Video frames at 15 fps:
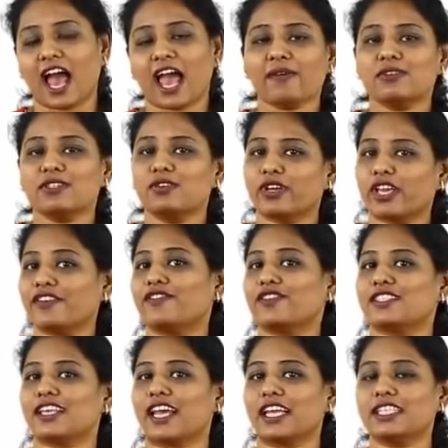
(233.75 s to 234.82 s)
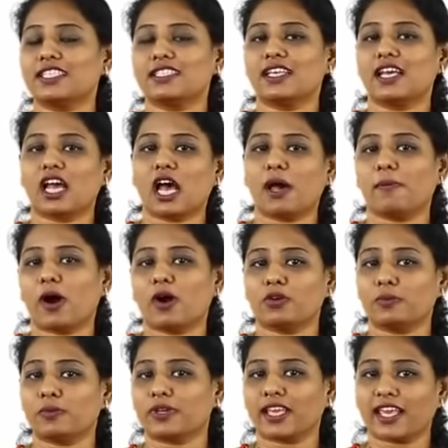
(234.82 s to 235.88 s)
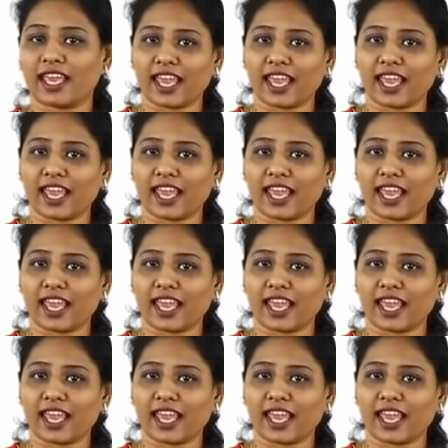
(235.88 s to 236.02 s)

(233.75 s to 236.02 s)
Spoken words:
I was looking for sites about